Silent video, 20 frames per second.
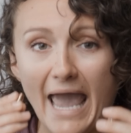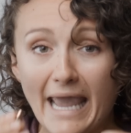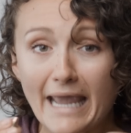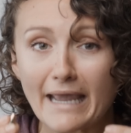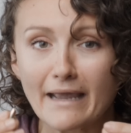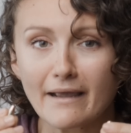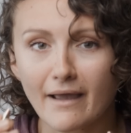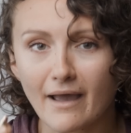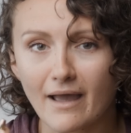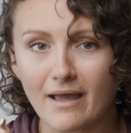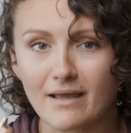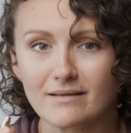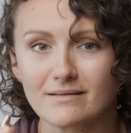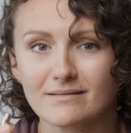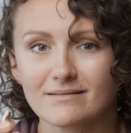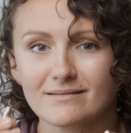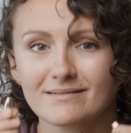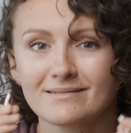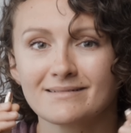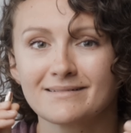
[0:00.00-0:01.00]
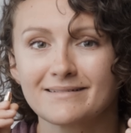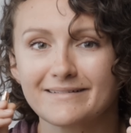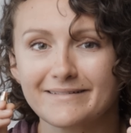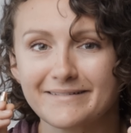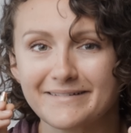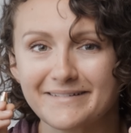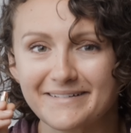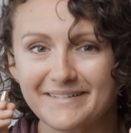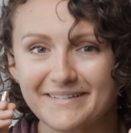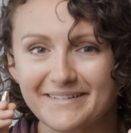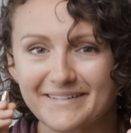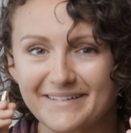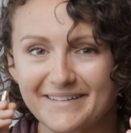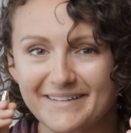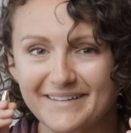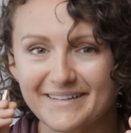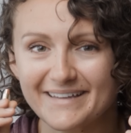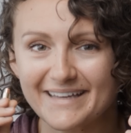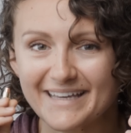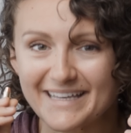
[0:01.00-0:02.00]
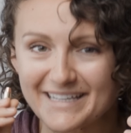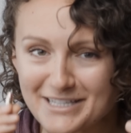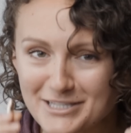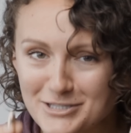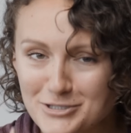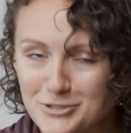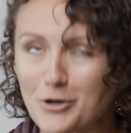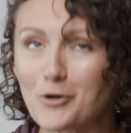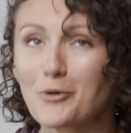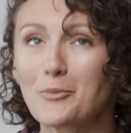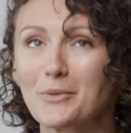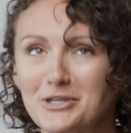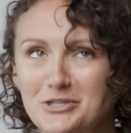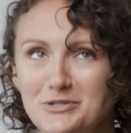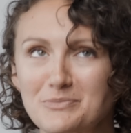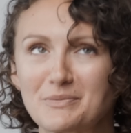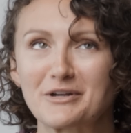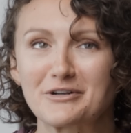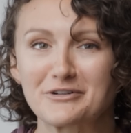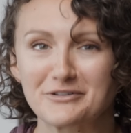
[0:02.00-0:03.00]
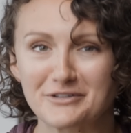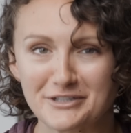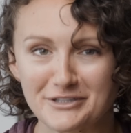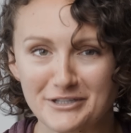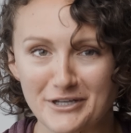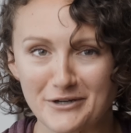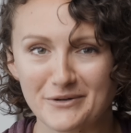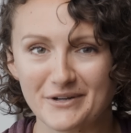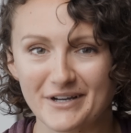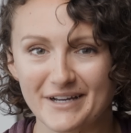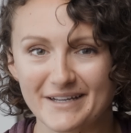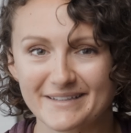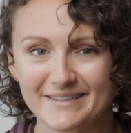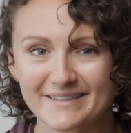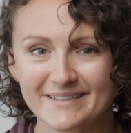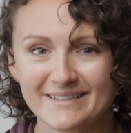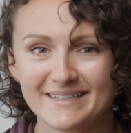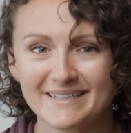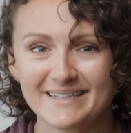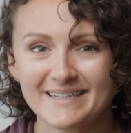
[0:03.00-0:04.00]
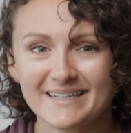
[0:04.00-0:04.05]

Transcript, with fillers: a gun is so much better than no gun.